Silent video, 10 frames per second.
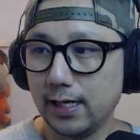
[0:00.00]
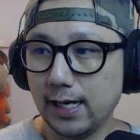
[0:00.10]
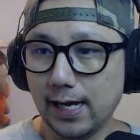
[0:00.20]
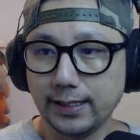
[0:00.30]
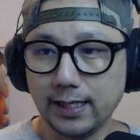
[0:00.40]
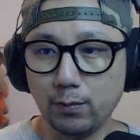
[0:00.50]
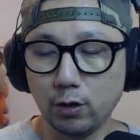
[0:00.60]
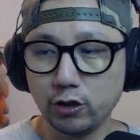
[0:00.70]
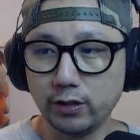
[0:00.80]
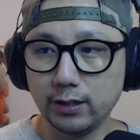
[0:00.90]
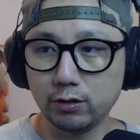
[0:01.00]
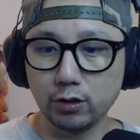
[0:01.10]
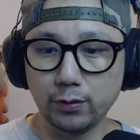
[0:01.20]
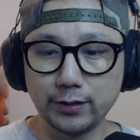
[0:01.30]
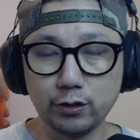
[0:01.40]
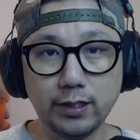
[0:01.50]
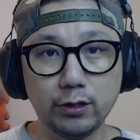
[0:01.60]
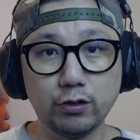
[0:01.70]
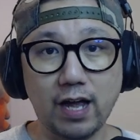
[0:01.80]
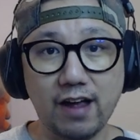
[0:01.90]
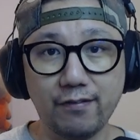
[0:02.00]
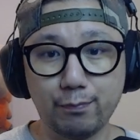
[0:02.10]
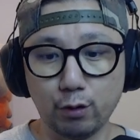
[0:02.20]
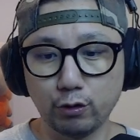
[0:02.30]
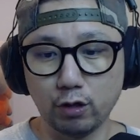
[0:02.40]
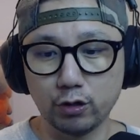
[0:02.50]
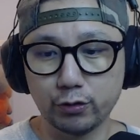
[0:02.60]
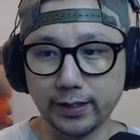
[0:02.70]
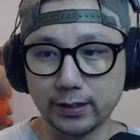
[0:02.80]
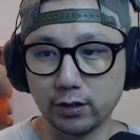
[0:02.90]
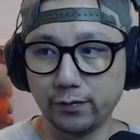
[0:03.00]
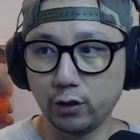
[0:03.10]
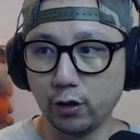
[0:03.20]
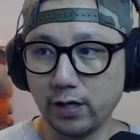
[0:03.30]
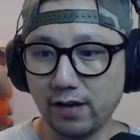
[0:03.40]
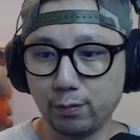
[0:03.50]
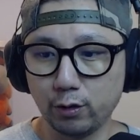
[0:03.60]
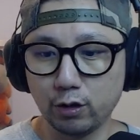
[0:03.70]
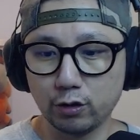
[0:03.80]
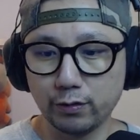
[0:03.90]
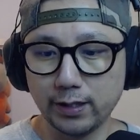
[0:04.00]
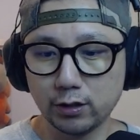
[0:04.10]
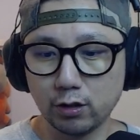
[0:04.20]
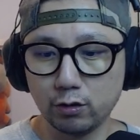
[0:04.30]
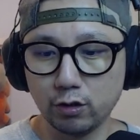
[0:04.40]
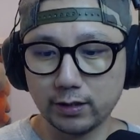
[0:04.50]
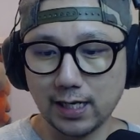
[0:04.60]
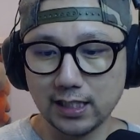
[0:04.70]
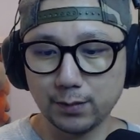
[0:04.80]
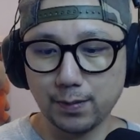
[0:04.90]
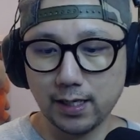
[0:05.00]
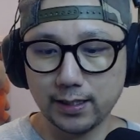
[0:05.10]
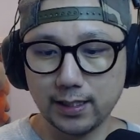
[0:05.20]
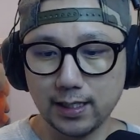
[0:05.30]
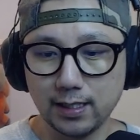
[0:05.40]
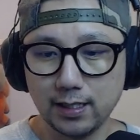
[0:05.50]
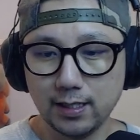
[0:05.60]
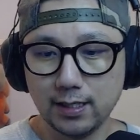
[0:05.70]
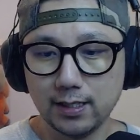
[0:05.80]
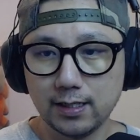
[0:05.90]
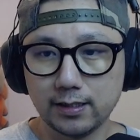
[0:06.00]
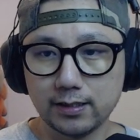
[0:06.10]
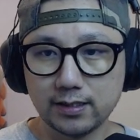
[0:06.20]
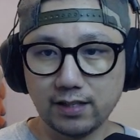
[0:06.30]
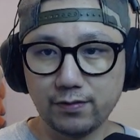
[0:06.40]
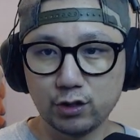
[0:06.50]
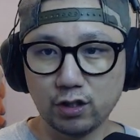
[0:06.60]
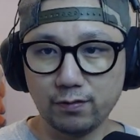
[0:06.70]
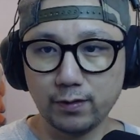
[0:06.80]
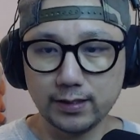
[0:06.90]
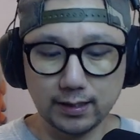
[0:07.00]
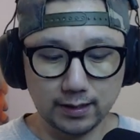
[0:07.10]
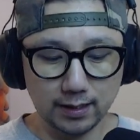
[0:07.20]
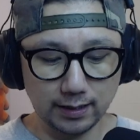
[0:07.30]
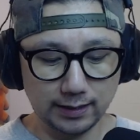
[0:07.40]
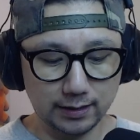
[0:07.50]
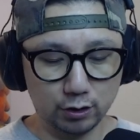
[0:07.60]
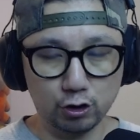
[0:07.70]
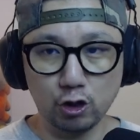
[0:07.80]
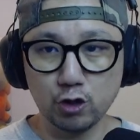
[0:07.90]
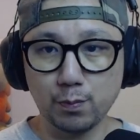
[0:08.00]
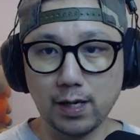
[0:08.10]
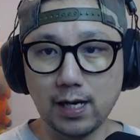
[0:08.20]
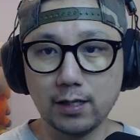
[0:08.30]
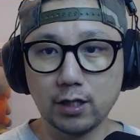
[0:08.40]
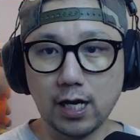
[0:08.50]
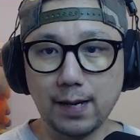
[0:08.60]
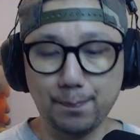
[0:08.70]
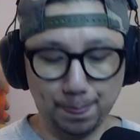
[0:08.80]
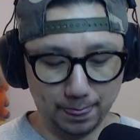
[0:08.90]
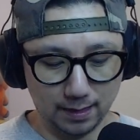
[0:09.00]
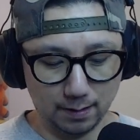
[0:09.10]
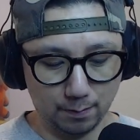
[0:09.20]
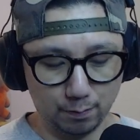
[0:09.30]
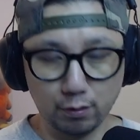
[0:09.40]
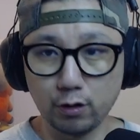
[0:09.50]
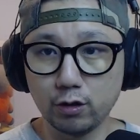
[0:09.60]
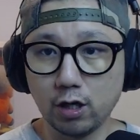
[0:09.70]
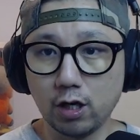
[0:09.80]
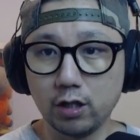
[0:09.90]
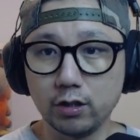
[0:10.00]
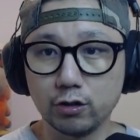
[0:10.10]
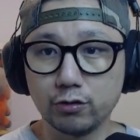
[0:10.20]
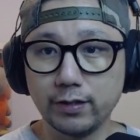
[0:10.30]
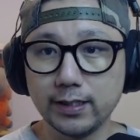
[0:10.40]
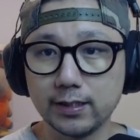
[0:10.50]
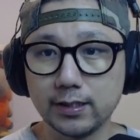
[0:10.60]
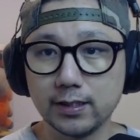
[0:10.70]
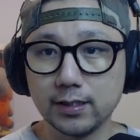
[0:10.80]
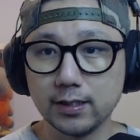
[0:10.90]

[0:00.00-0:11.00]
And then what you need to do is you need to have Protontricks. So if you don't have Protontricks, go to your taskbar here, discover Software Center. In the search bar, type Protontricks.